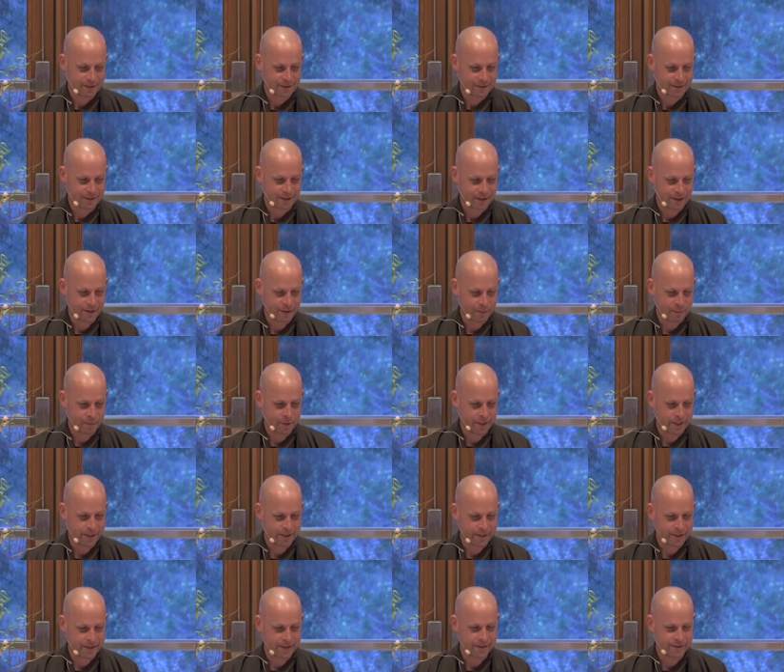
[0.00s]
I think many
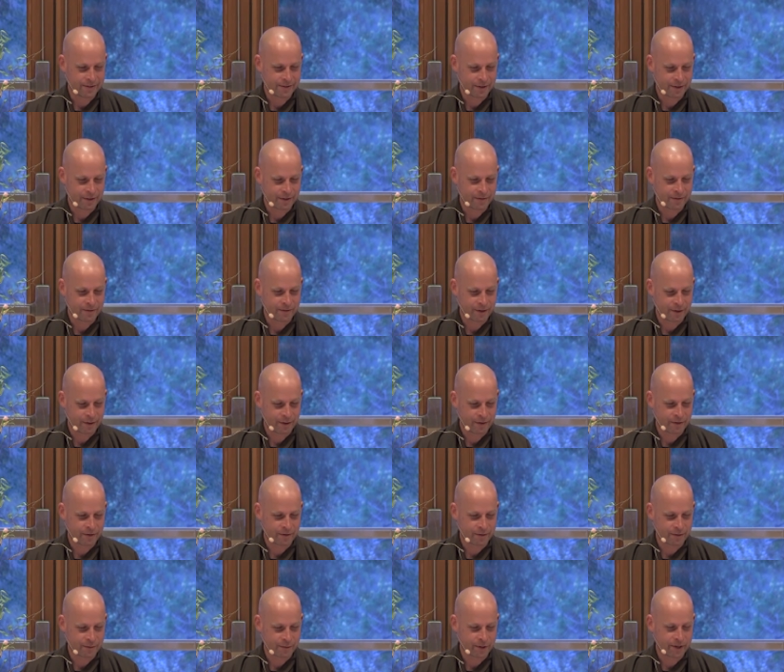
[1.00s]
teens are
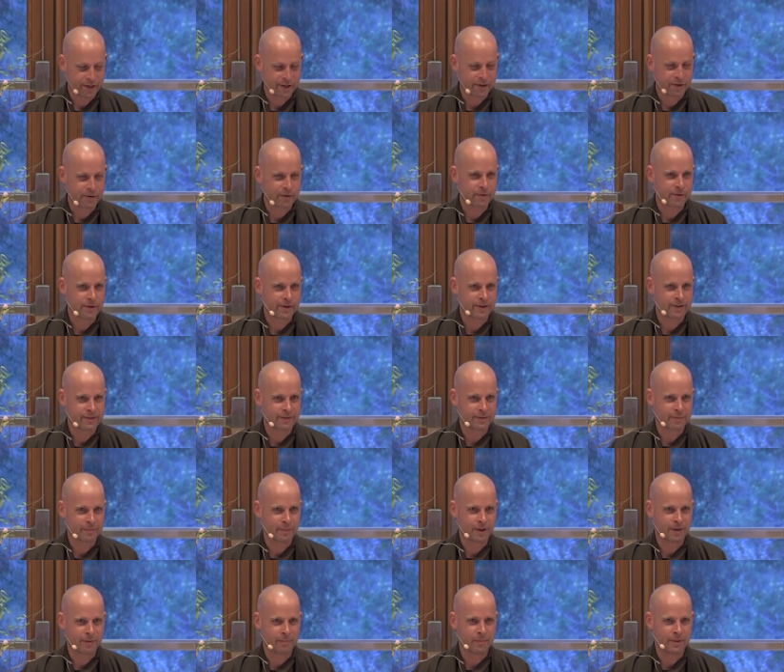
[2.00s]
quite curious
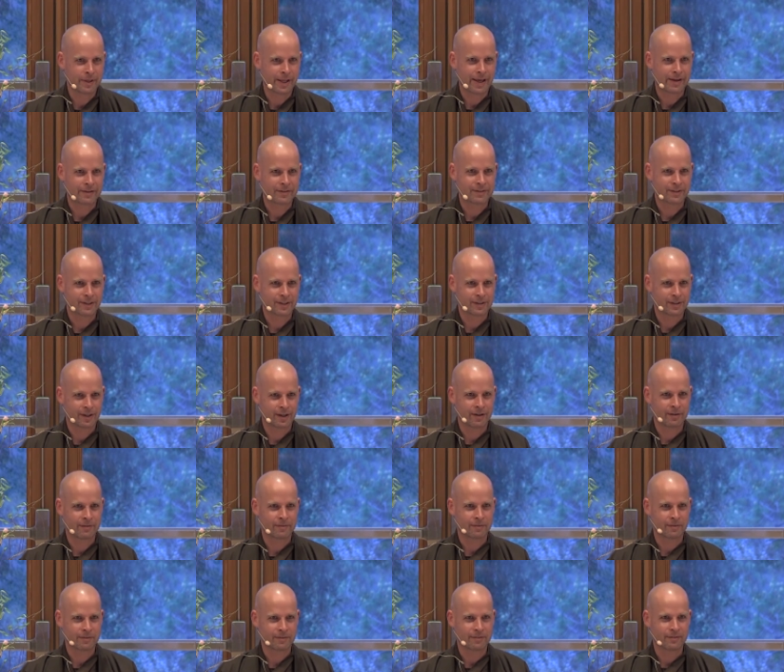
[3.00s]
about monastic life.